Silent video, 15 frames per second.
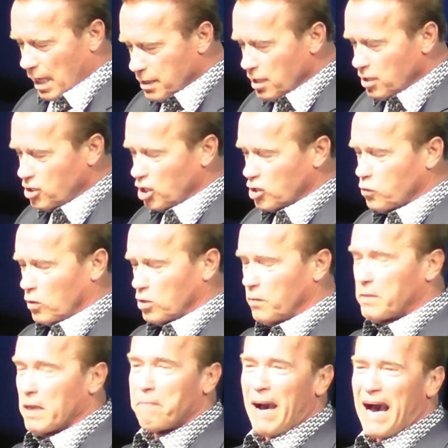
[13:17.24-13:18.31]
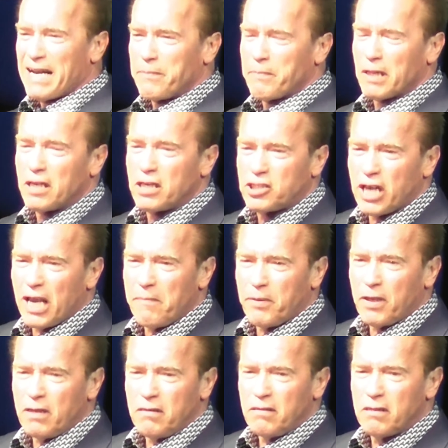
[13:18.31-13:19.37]
I didn't just want to be a bodybuilding
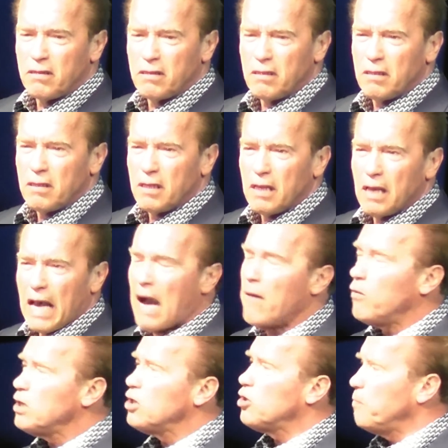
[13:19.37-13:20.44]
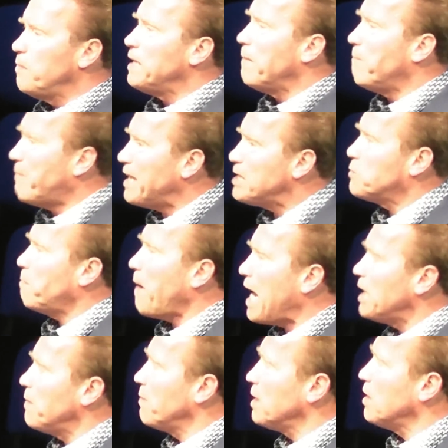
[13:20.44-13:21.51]
champion. I wanted to be the best
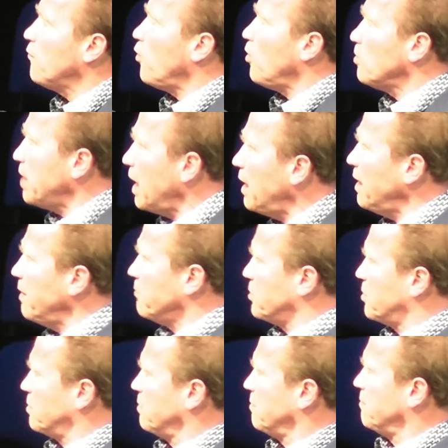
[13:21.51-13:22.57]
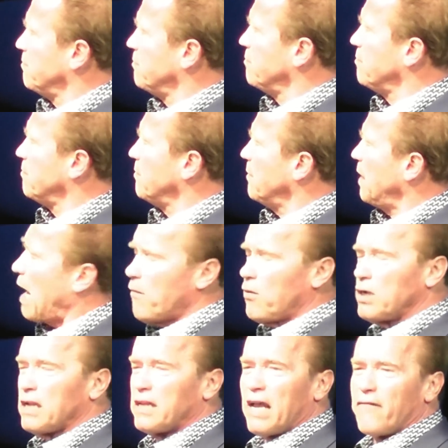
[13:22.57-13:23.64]
bodybuilder of all times. I
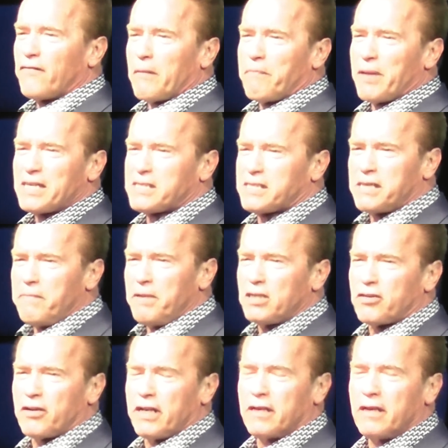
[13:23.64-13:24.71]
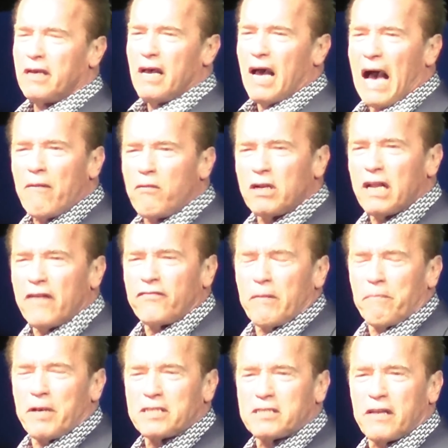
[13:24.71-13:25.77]
wanted to have the best symmetry. I wanted to have
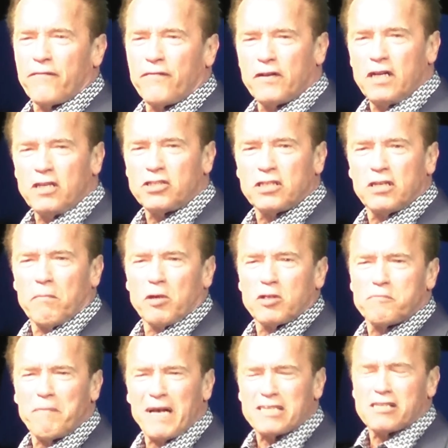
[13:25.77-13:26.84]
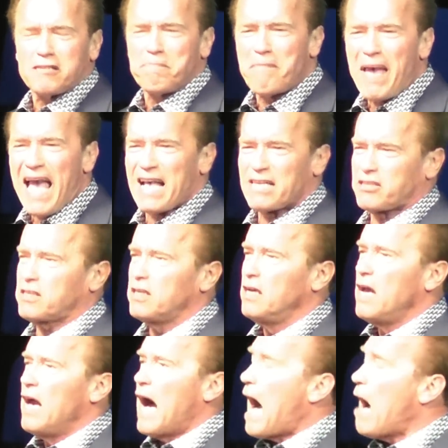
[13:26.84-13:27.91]
the best definition, the most muscle mass.
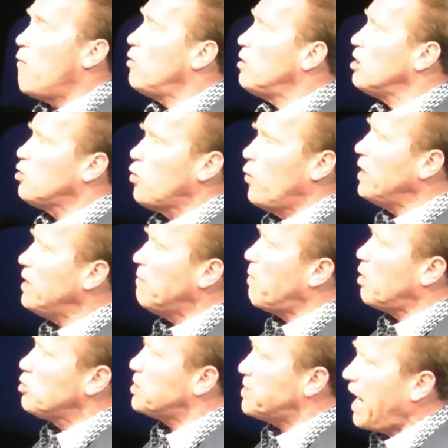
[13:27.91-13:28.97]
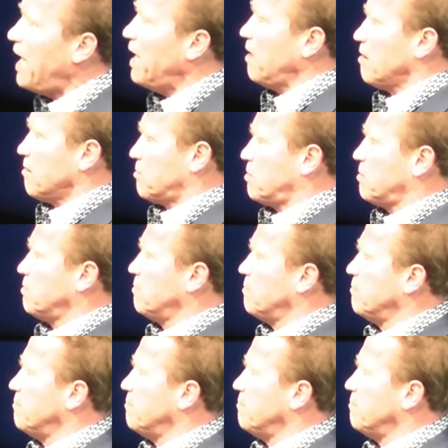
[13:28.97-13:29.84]
I wanted to win the most titles.